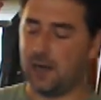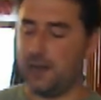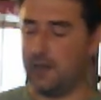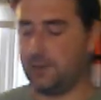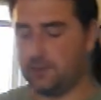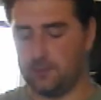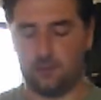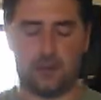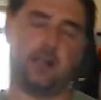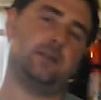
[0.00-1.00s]
I do
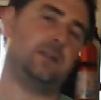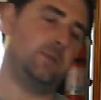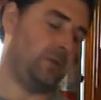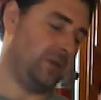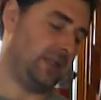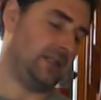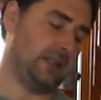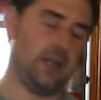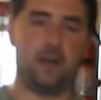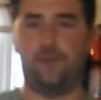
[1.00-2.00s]
like the simple things in
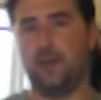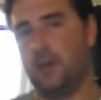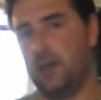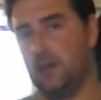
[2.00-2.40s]
life.